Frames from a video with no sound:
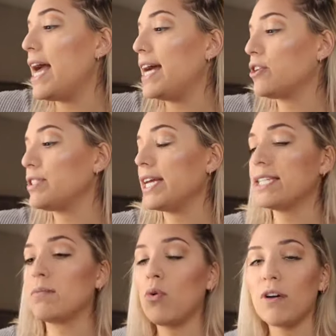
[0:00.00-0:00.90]
And I'll take
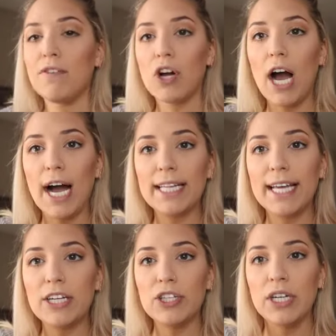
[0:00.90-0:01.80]
some more of her
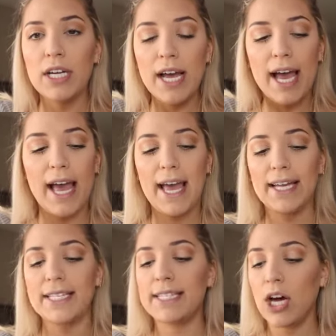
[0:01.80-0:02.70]
highlighter
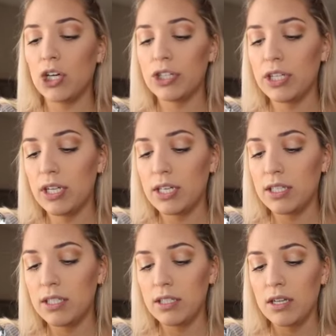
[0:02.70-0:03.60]
and I'll
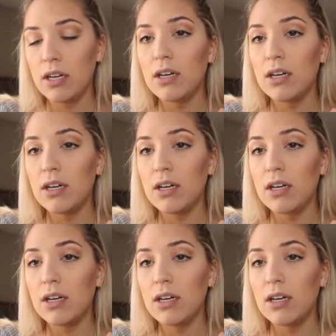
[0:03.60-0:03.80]
just